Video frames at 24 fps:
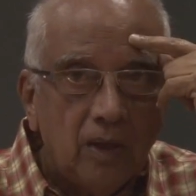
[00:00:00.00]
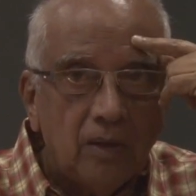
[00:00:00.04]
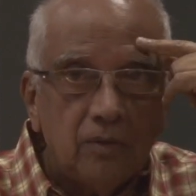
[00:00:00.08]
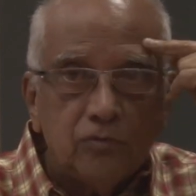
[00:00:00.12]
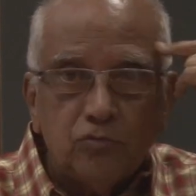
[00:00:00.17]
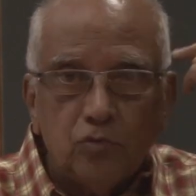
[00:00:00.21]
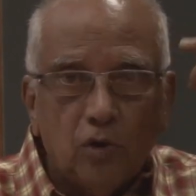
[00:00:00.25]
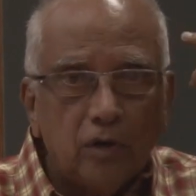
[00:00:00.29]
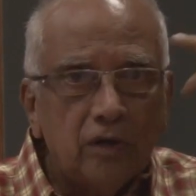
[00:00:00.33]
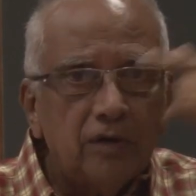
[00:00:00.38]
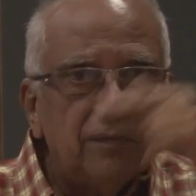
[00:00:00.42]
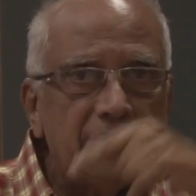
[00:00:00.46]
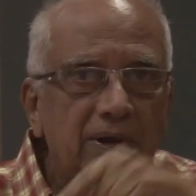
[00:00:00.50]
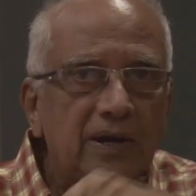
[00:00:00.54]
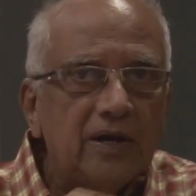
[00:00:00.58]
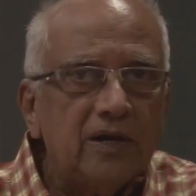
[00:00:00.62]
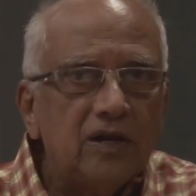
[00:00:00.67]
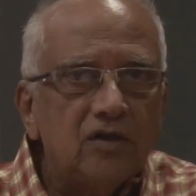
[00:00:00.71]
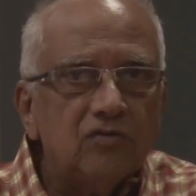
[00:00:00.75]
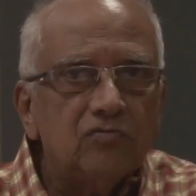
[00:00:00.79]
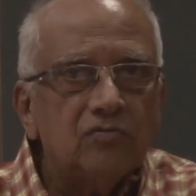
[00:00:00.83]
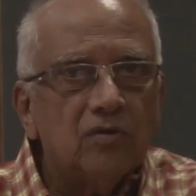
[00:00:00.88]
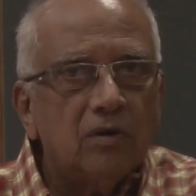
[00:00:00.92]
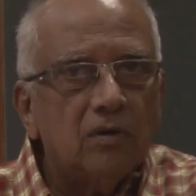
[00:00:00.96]
Tota
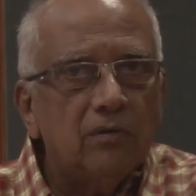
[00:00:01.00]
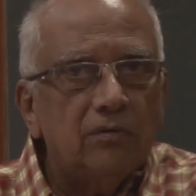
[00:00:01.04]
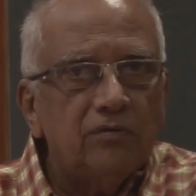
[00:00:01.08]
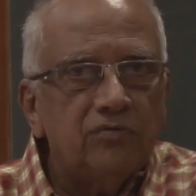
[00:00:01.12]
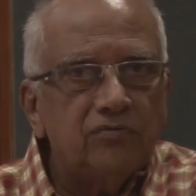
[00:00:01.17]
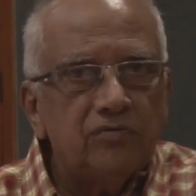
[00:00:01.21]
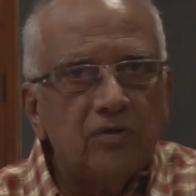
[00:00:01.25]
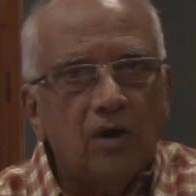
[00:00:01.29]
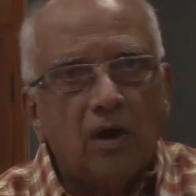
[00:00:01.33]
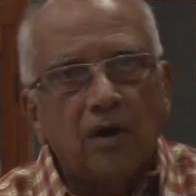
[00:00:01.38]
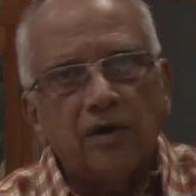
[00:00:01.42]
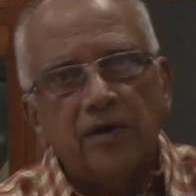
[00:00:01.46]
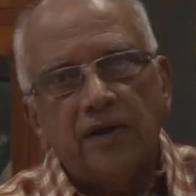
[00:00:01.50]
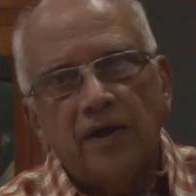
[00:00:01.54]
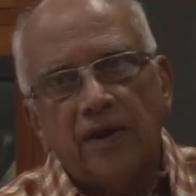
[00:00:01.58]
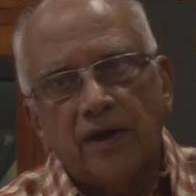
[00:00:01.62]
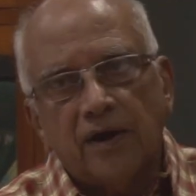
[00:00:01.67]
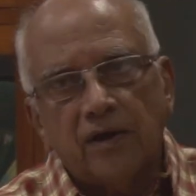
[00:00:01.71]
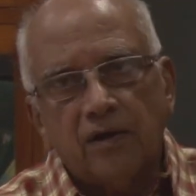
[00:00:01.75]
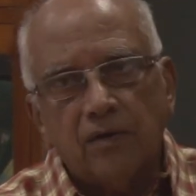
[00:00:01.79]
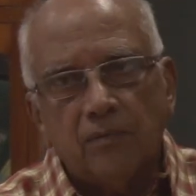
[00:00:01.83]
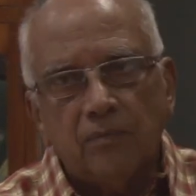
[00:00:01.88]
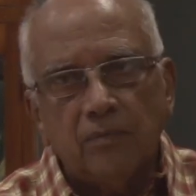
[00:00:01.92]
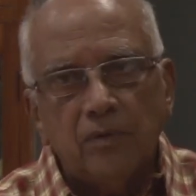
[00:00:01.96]
Venkateswara Rao is the art
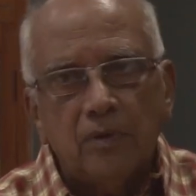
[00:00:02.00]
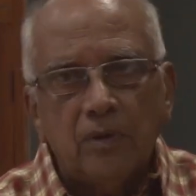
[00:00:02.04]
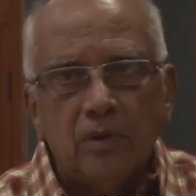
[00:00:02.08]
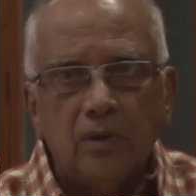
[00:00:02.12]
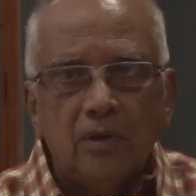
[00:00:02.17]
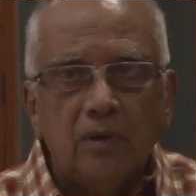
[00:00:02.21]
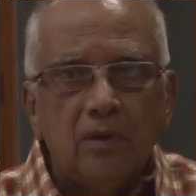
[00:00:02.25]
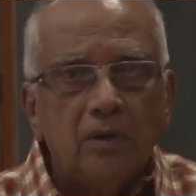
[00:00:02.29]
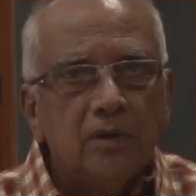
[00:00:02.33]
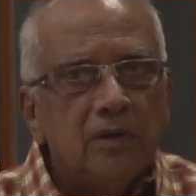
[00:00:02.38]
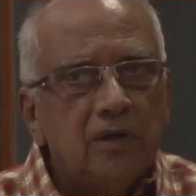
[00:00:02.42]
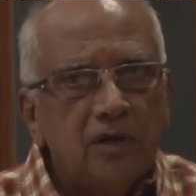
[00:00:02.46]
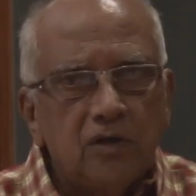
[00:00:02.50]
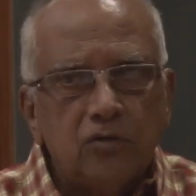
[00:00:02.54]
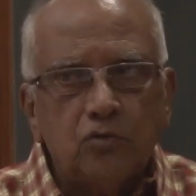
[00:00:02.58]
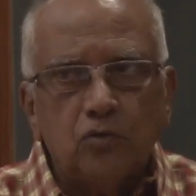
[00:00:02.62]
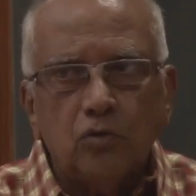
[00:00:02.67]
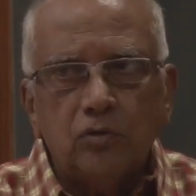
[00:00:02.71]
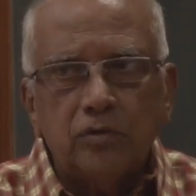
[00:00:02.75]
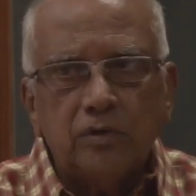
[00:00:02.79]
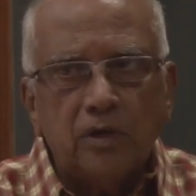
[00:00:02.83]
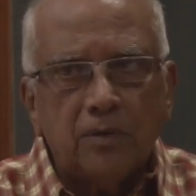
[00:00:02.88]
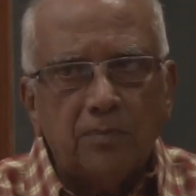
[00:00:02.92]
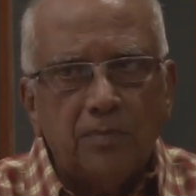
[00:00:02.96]
director. He
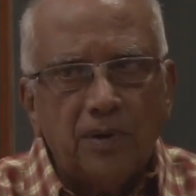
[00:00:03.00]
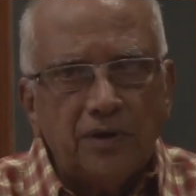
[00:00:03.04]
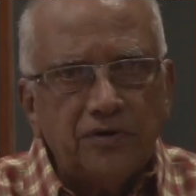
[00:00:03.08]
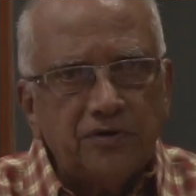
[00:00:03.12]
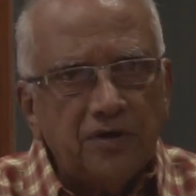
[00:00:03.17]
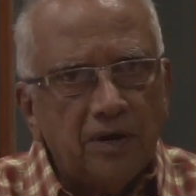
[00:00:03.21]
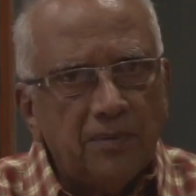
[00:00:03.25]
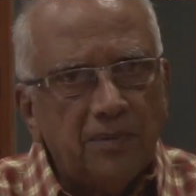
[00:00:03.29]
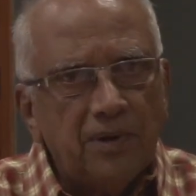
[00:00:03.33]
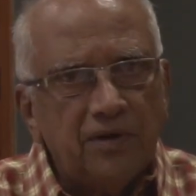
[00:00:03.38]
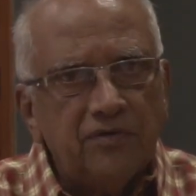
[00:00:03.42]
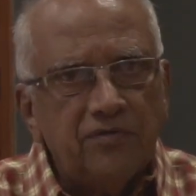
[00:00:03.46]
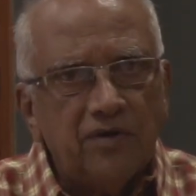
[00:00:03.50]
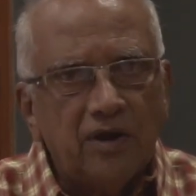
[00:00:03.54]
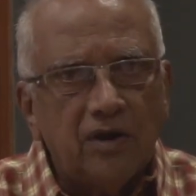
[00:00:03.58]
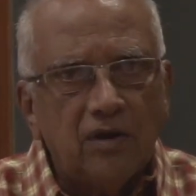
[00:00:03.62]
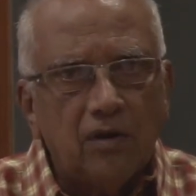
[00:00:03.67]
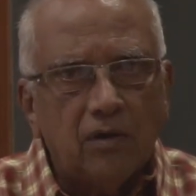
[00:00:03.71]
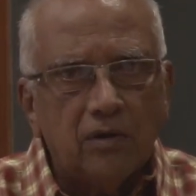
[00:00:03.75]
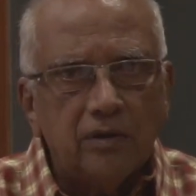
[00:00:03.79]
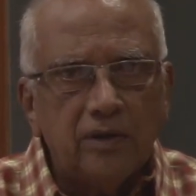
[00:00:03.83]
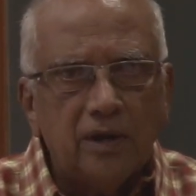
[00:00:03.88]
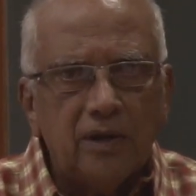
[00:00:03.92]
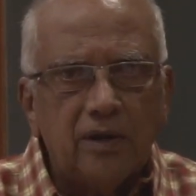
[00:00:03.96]
took that measurements and
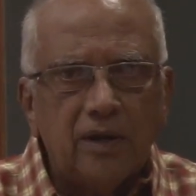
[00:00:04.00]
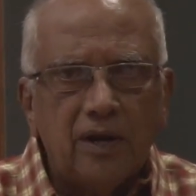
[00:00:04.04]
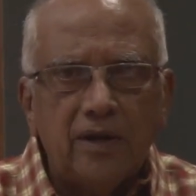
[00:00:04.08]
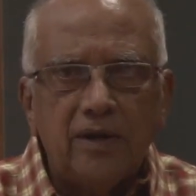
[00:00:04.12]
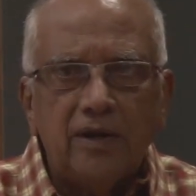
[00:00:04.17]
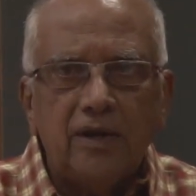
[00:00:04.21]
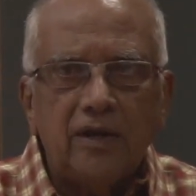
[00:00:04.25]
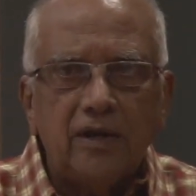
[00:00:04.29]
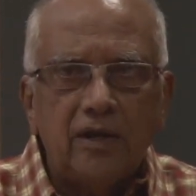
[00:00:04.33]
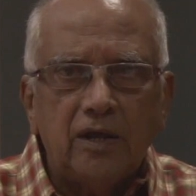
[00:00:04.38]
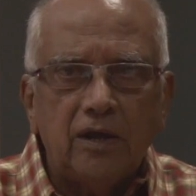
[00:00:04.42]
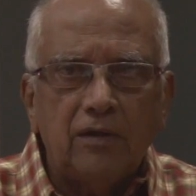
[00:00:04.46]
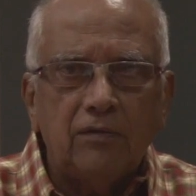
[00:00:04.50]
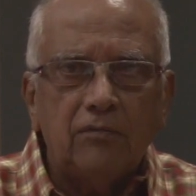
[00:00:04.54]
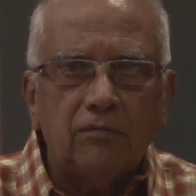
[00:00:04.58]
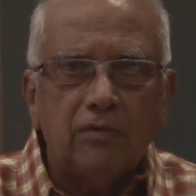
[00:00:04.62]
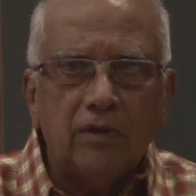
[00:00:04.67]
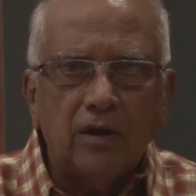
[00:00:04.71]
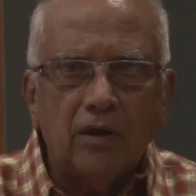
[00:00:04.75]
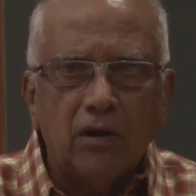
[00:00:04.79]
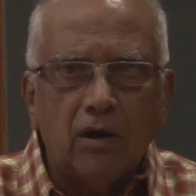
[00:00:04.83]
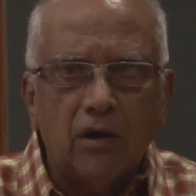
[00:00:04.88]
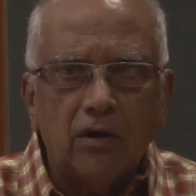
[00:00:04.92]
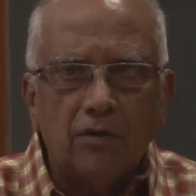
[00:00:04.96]
all that, and he gave to a
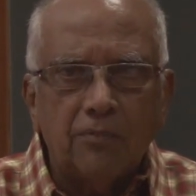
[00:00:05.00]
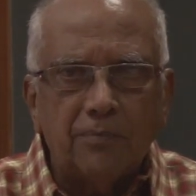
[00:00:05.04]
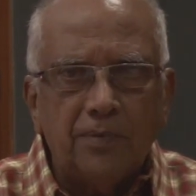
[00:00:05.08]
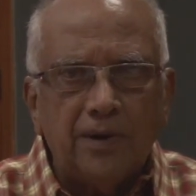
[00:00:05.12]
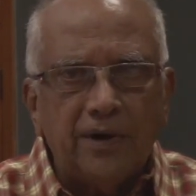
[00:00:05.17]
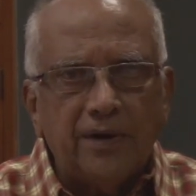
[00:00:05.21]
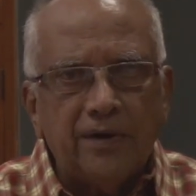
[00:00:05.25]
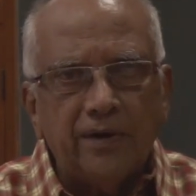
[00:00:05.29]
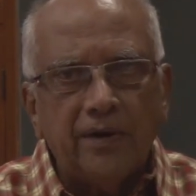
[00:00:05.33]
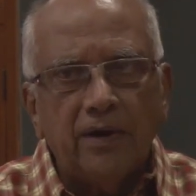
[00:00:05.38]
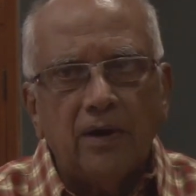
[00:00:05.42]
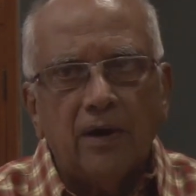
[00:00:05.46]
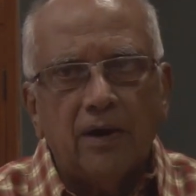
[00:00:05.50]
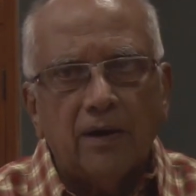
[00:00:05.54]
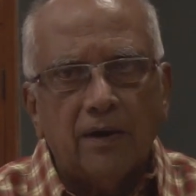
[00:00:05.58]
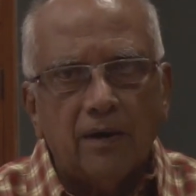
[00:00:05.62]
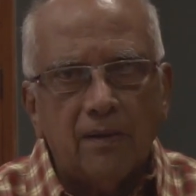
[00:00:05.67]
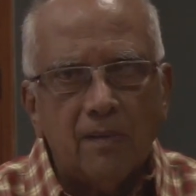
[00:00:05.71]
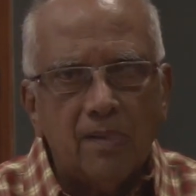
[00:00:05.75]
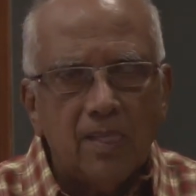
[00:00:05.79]
carpentry art.